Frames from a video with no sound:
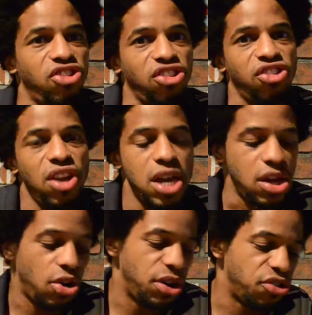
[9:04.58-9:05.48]
It's just,
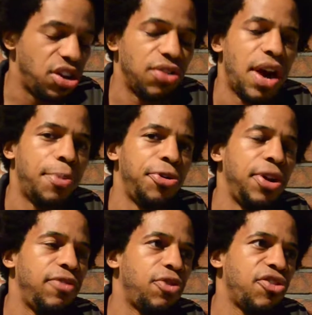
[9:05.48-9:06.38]
oh, here's another
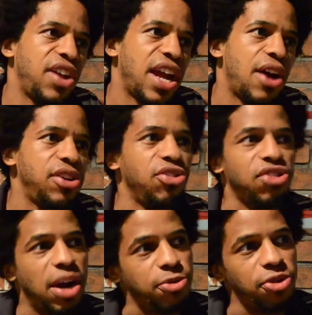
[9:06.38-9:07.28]
opportunity for us to hang out. Here's
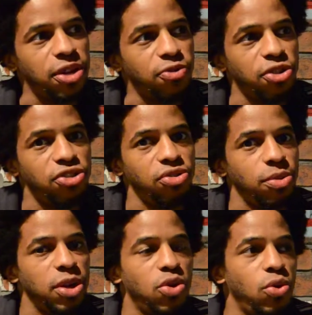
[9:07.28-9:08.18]
an opportunity for us to do
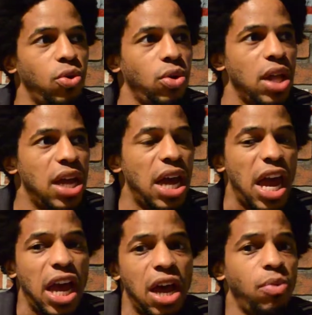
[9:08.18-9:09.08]
something.
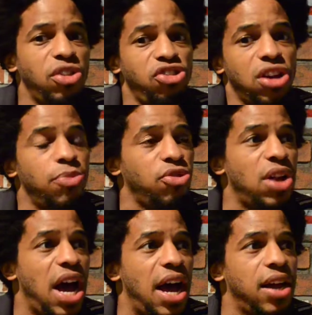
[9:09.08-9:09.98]
And whether she comes or
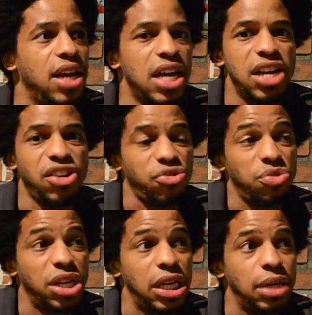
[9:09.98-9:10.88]
not, it
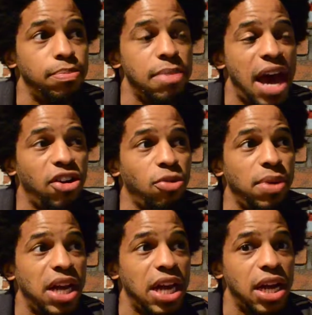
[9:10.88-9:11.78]
doesn't really matter to
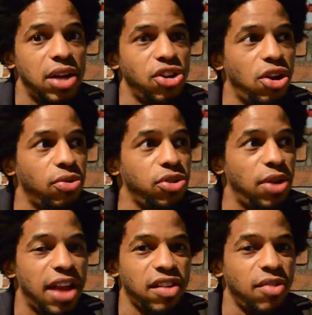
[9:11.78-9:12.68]
me, you know,
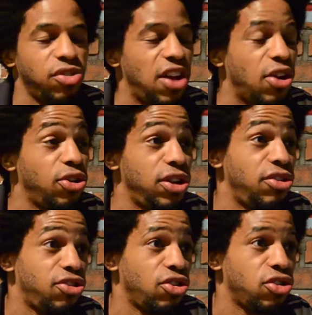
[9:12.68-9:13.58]
as I was saying earlier,
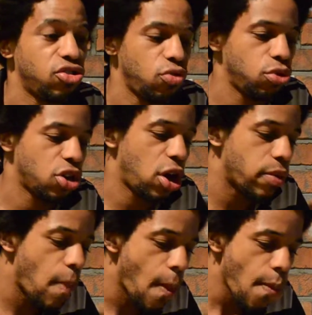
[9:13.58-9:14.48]
the surface rolls on.
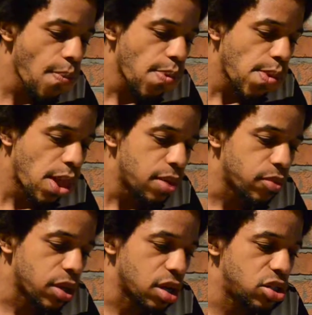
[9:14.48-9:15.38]
Yeah.
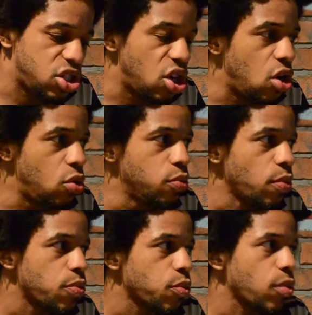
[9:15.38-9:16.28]
So,
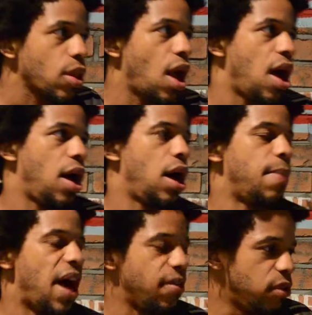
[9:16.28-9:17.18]

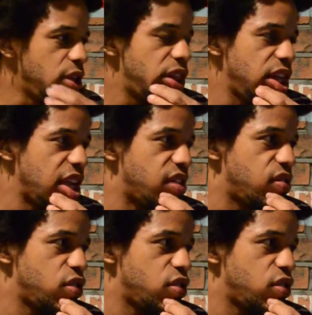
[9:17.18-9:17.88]
I really think